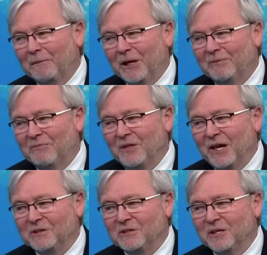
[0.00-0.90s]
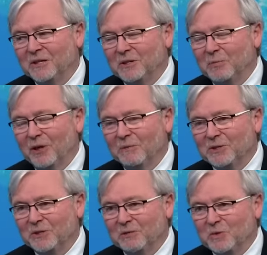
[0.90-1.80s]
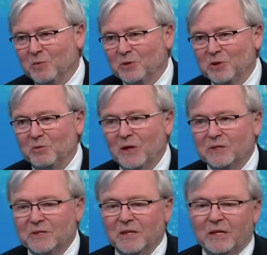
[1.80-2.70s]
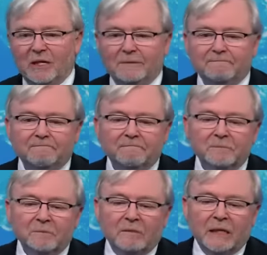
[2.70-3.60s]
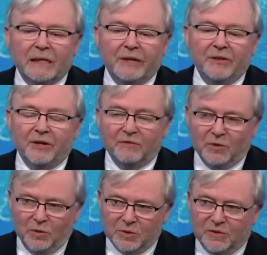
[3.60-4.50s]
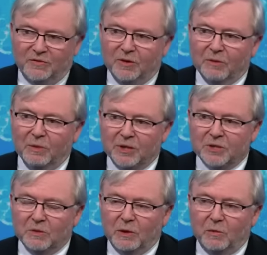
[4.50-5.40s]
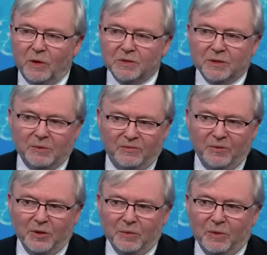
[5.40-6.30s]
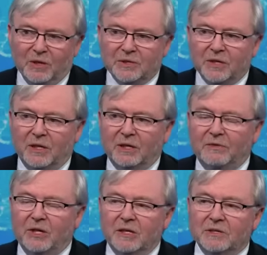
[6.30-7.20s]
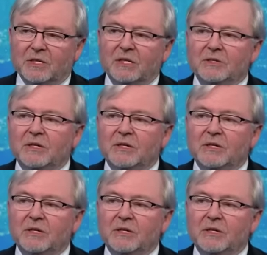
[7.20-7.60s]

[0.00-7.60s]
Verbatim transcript: and that uh, diplomacy was pushed to one side. And then, of course, the foreign minister went one step further by saying if the United States